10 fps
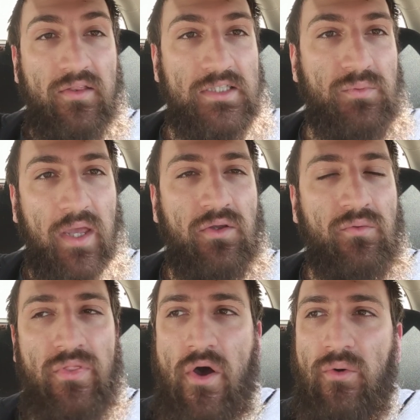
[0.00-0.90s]
This way
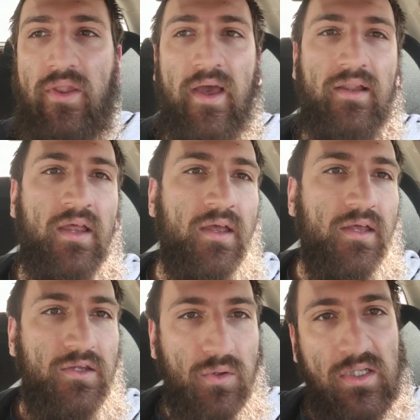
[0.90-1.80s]
you'll know that
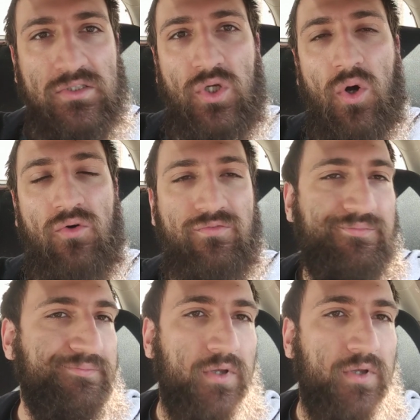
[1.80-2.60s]
you can solve,